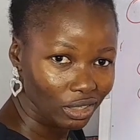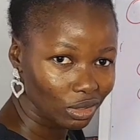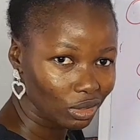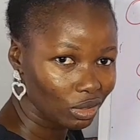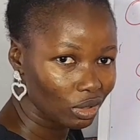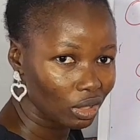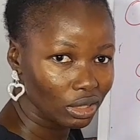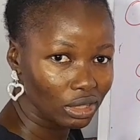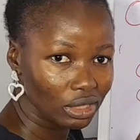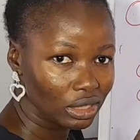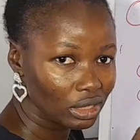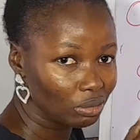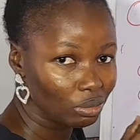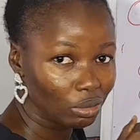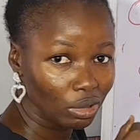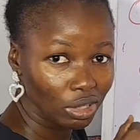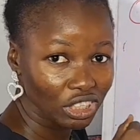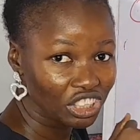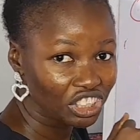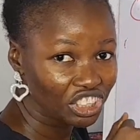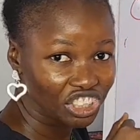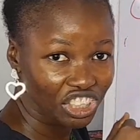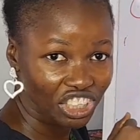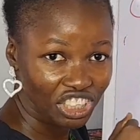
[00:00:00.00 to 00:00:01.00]
Nothing
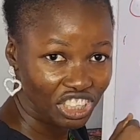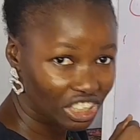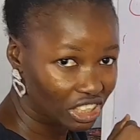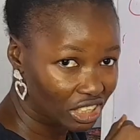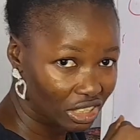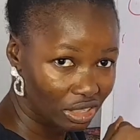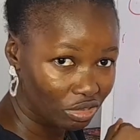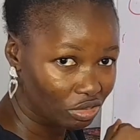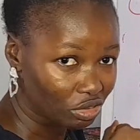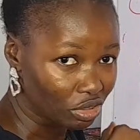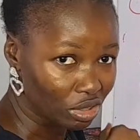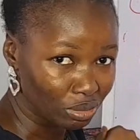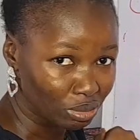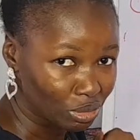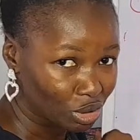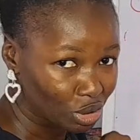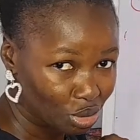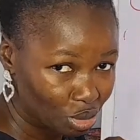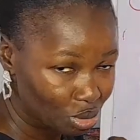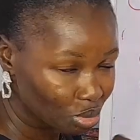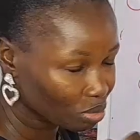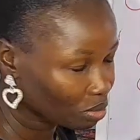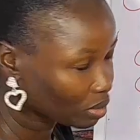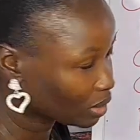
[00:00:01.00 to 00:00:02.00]
must shake it from
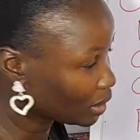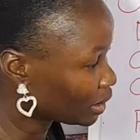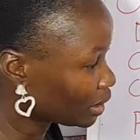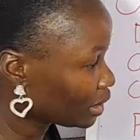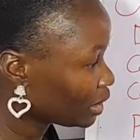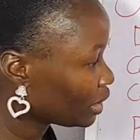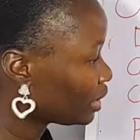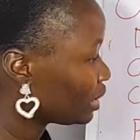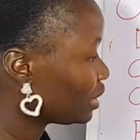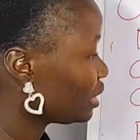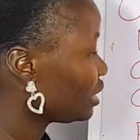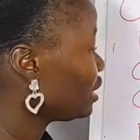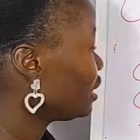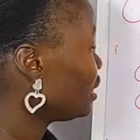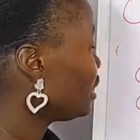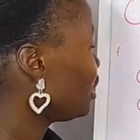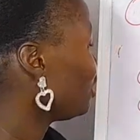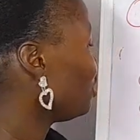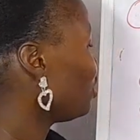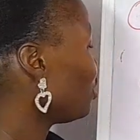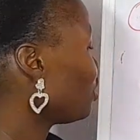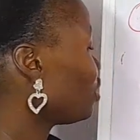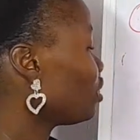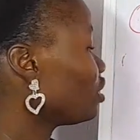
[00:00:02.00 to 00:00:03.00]
you ahead.
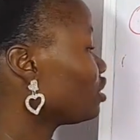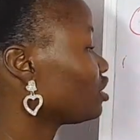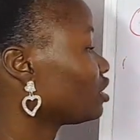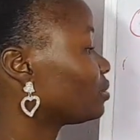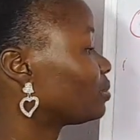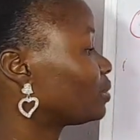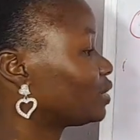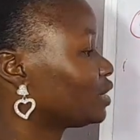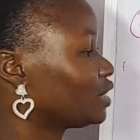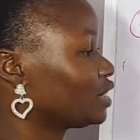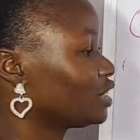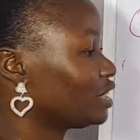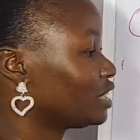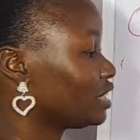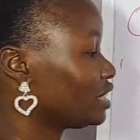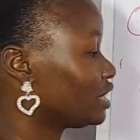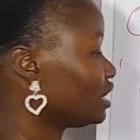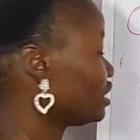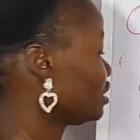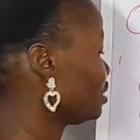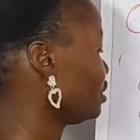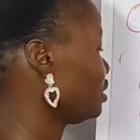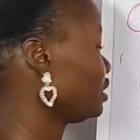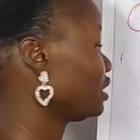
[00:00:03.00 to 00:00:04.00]
The cost of production is there,
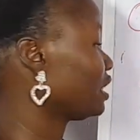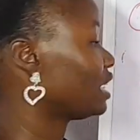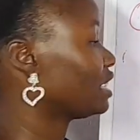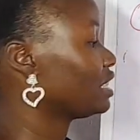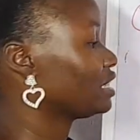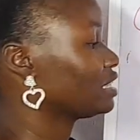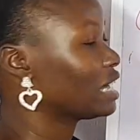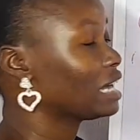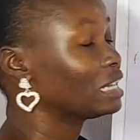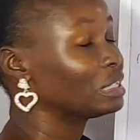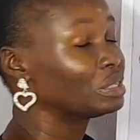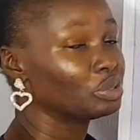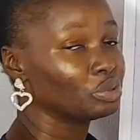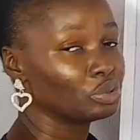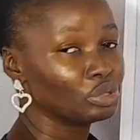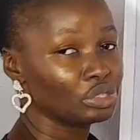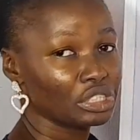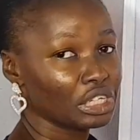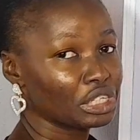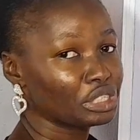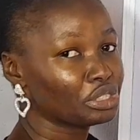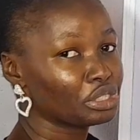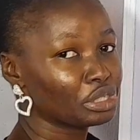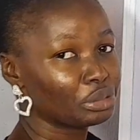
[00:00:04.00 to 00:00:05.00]
so you can decide to
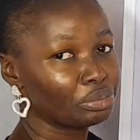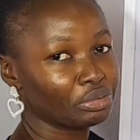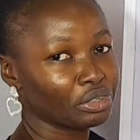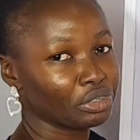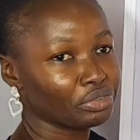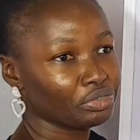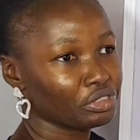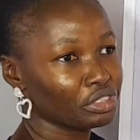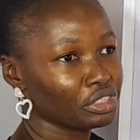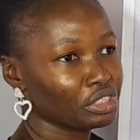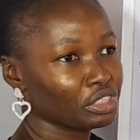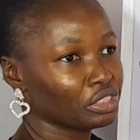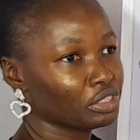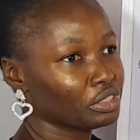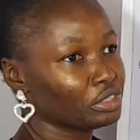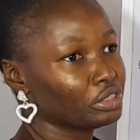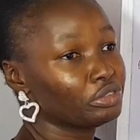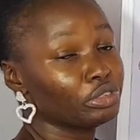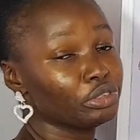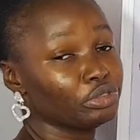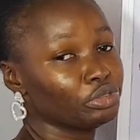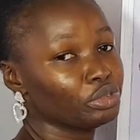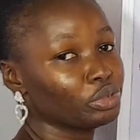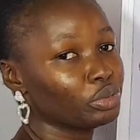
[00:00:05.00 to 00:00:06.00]
change your profit
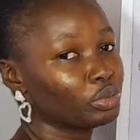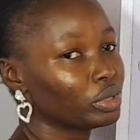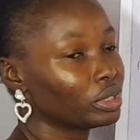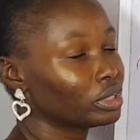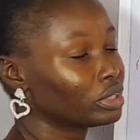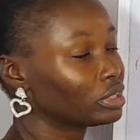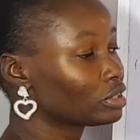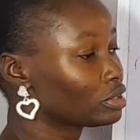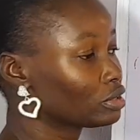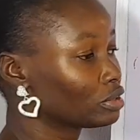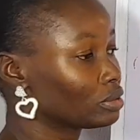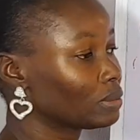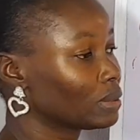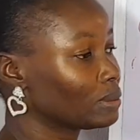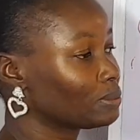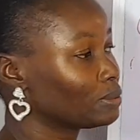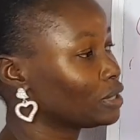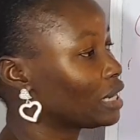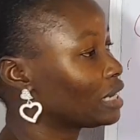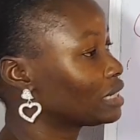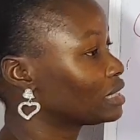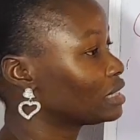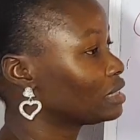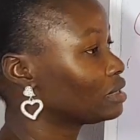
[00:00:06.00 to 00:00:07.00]
if you want to. Maybe
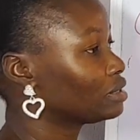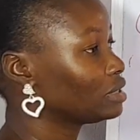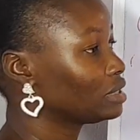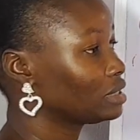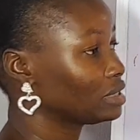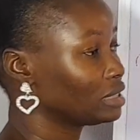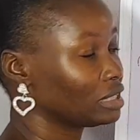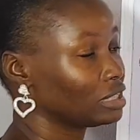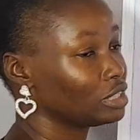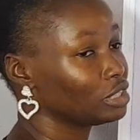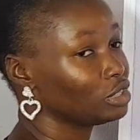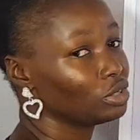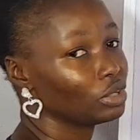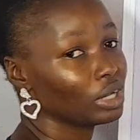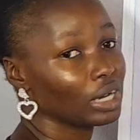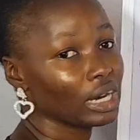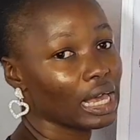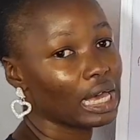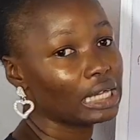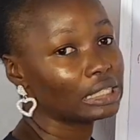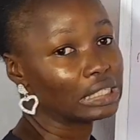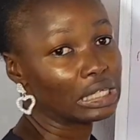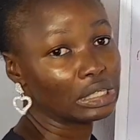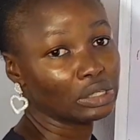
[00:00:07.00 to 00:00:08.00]
as you say new
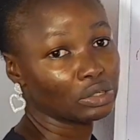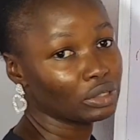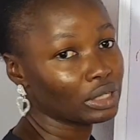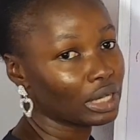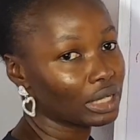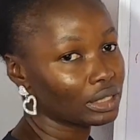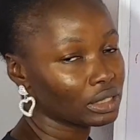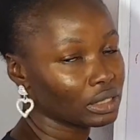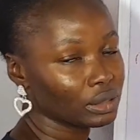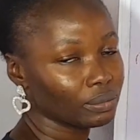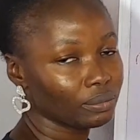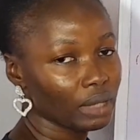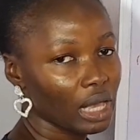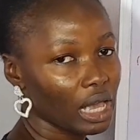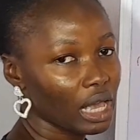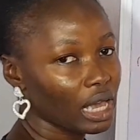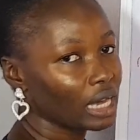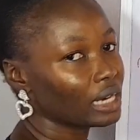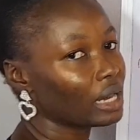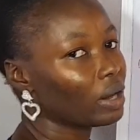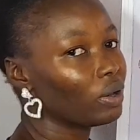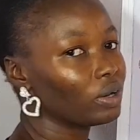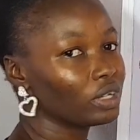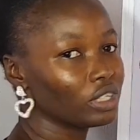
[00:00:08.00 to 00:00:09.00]
clients and all that.
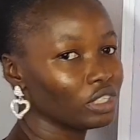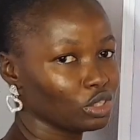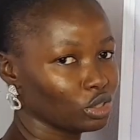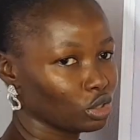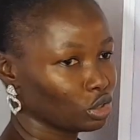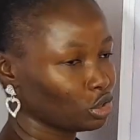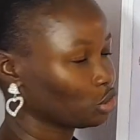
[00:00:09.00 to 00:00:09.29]
That one is your